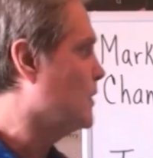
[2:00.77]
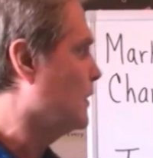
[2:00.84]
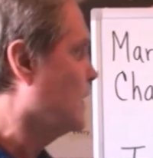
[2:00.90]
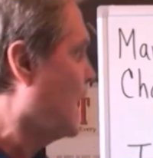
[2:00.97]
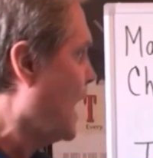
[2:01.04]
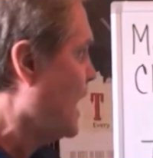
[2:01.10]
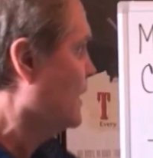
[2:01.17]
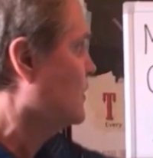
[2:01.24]
So
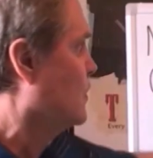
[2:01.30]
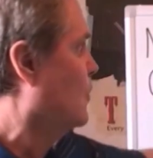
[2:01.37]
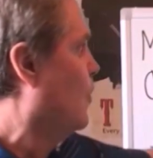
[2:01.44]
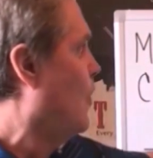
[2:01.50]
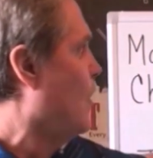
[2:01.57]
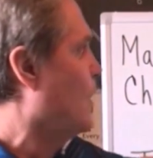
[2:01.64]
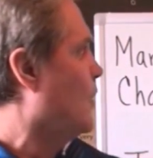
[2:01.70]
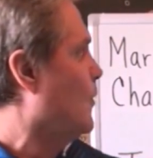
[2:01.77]
last
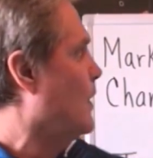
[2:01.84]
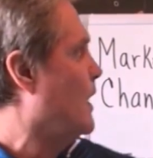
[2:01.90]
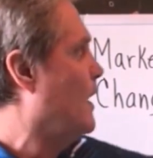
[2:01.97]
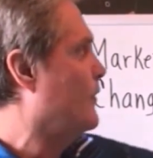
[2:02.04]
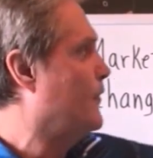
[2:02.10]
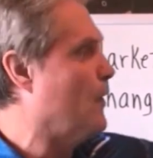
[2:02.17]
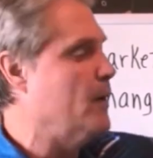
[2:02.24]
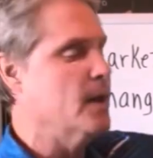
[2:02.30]
quarter we
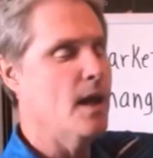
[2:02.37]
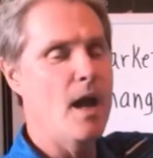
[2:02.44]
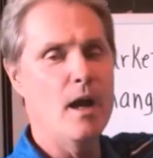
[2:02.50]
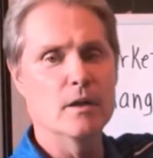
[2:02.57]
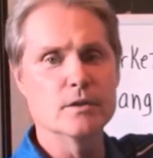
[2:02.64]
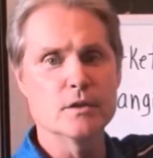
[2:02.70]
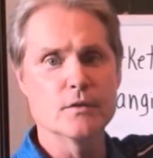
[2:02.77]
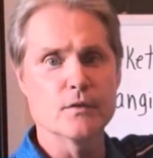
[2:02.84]
had 30
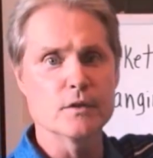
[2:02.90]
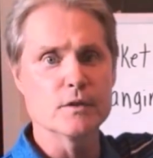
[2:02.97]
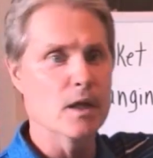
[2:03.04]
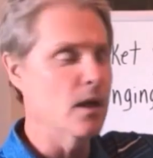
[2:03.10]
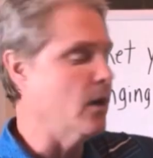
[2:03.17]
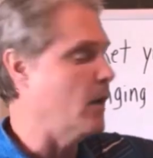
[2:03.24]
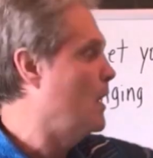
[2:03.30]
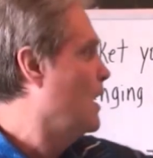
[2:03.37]
houses for
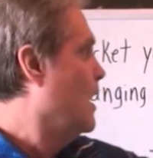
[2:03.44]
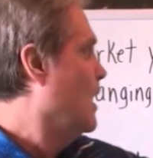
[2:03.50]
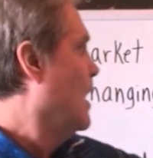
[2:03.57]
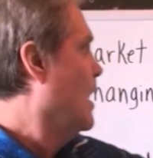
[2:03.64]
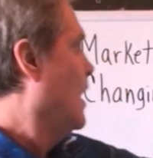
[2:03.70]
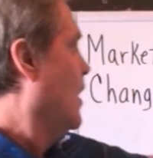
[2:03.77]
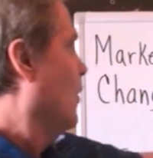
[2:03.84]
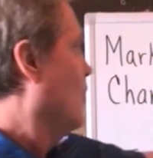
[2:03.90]
sale.
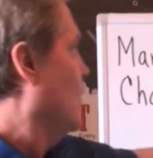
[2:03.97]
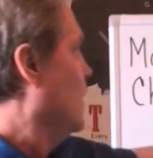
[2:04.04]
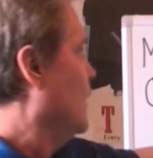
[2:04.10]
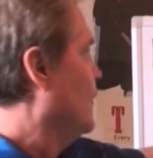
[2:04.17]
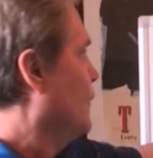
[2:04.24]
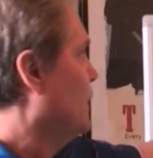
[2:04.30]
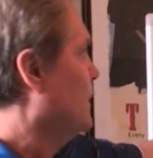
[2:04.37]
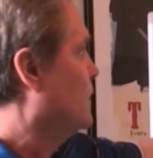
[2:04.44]
Well,
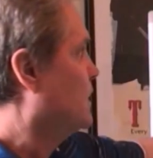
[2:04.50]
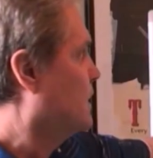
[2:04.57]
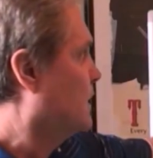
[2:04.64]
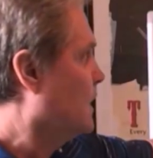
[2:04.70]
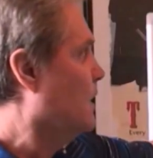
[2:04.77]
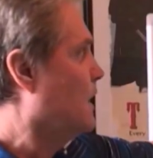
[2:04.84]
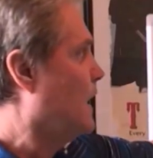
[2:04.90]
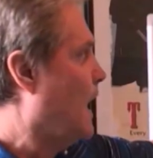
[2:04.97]
if we
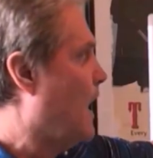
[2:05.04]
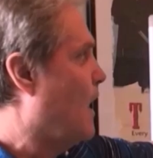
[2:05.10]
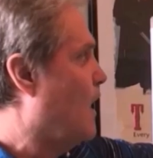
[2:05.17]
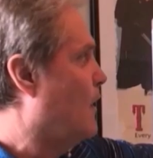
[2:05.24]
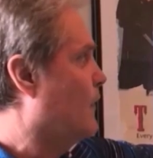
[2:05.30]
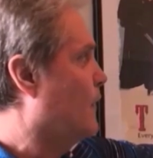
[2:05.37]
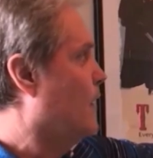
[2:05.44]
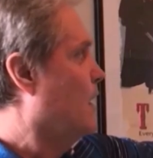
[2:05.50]
still
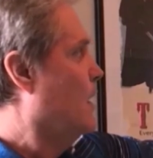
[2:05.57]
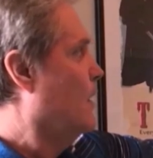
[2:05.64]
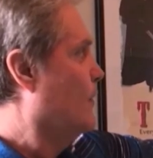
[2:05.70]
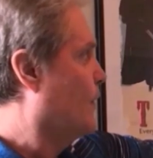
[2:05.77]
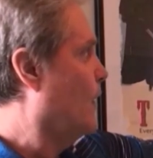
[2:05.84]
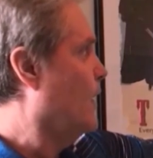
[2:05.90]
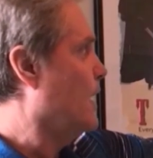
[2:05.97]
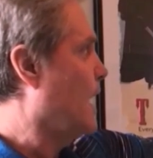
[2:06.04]
have
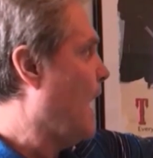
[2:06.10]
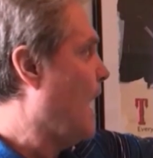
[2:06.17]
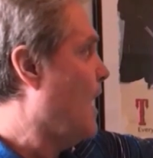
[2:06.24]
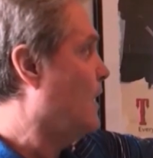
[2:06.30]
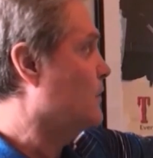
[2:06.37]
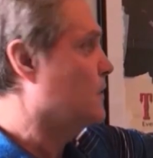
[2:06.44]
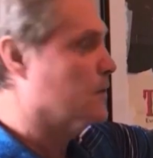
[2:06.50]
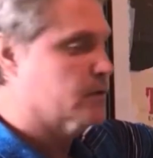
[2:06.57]
30
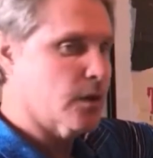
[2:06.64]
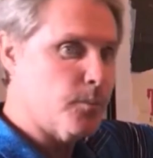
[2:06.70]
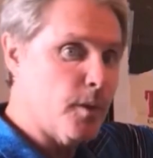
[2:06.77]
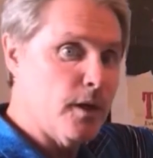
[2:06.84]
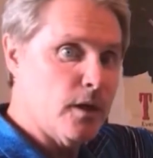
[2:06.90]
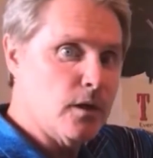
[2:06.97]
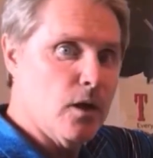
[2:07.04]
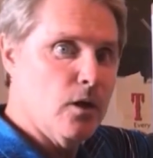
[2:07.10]
houses or
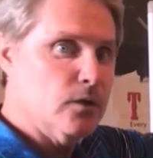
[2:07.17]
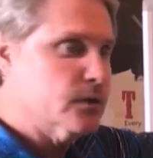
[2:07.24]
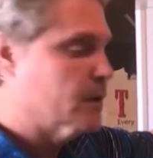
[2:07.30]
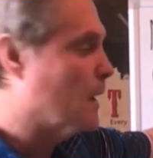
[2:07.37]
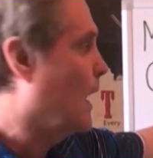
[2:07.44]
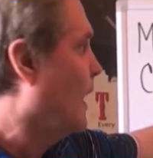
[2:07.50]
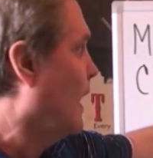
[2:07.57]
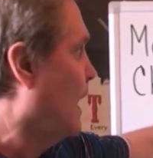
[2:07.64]
pretty close to
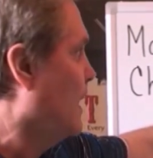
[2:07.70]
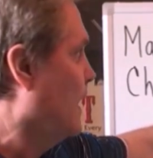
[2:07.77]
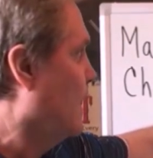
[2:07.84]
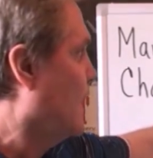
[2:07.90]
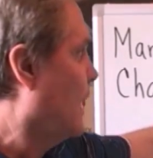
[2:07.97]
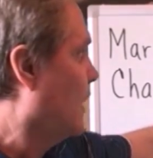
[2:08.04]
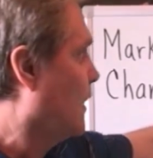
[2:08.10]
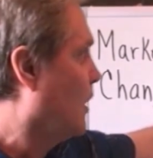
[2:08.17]
that
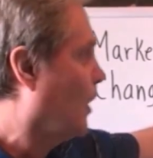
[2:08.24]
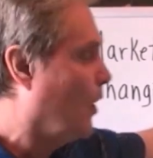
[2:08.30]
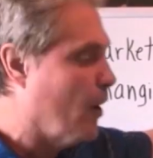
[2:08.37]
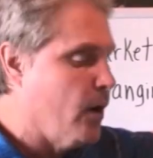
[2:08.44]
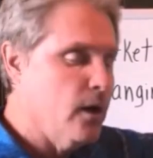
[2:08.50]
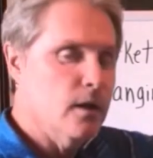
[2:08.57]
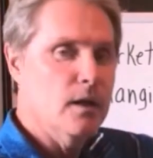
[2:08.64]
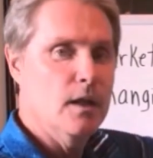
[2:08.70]
in our
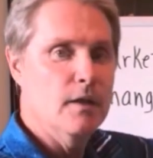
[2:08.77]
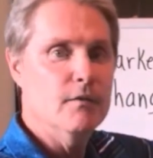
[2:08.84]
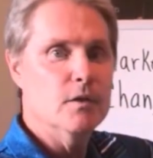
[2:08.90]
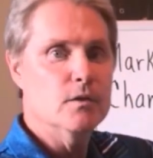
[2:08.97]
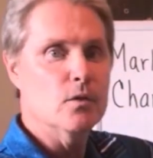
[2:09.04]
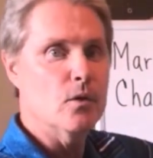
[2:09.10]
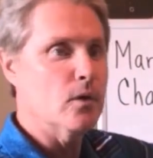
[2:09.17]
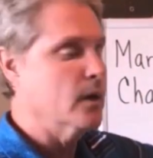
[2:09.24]
current
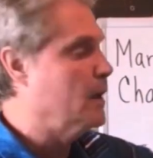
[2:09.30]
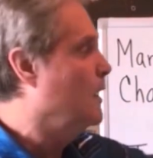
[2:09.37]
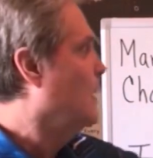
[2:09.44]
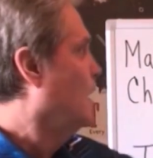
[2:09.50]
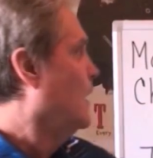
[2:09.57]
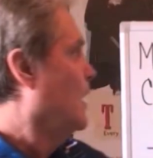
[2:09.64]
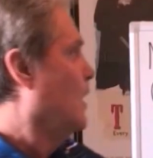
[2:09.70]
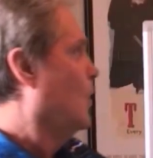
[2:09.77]
inventory,
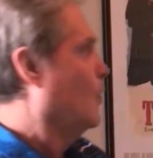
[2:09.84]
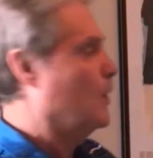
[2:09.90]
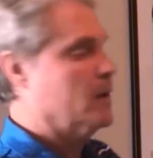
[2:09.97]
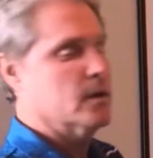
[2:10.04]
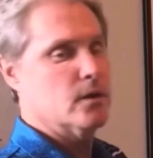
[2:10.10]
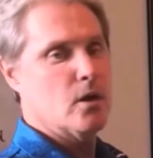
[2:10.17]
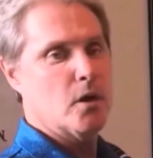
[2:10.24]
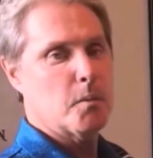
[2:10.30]
we're
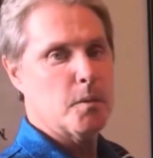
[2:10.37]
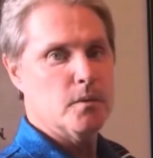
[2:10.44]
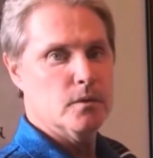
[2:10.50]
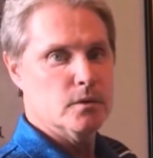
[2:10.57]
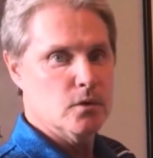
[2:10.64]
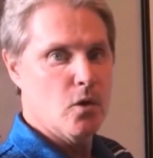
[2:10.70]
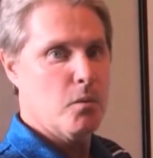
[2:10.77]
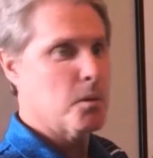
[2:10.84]
in a
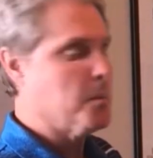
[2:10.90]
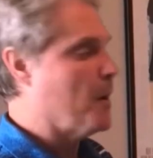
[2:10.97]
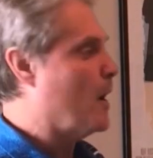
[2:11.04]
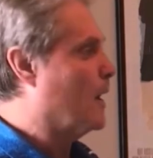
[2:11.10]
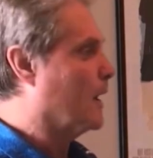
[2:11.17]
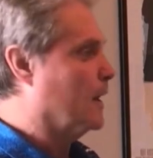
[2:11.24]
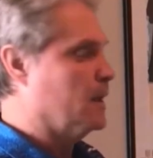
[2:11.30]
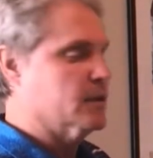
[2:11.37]
normal
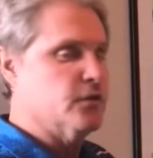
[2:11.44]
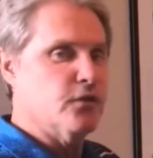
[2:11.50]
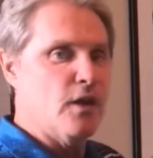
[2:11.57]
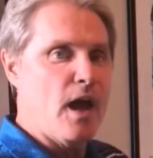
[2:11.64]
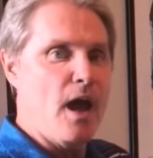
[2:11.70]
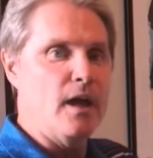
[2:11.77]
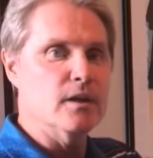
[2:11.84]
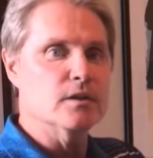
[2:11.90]
market. It's
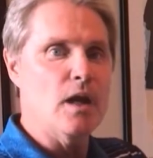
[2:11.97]
flat.